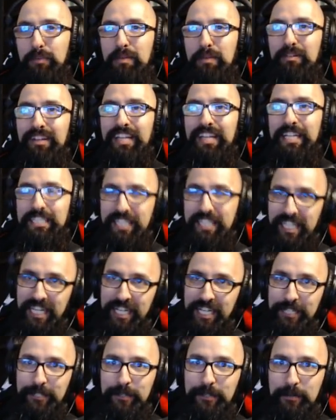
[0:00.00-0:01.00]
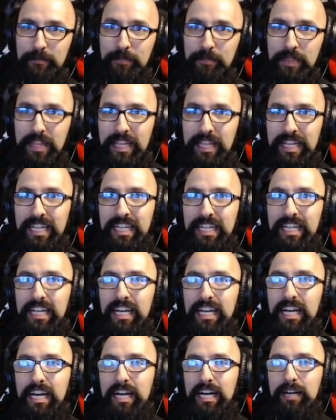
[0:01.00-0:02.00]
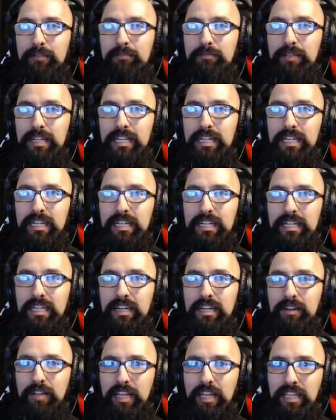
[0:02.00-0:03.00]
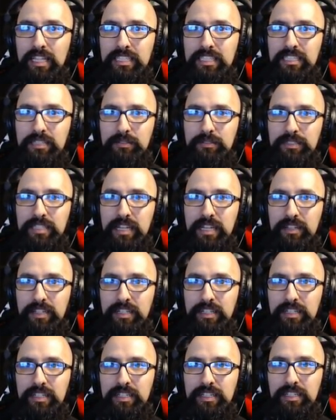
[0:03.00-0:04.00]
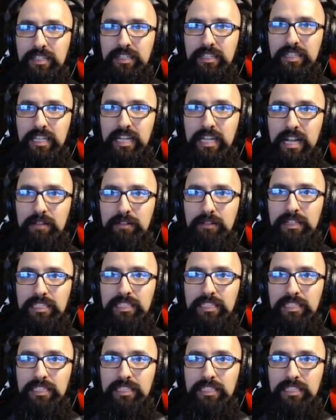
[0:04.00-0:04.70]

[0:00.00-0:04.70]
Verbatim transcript: let's be realistic here. Um, okay, let's see what's down here. Can I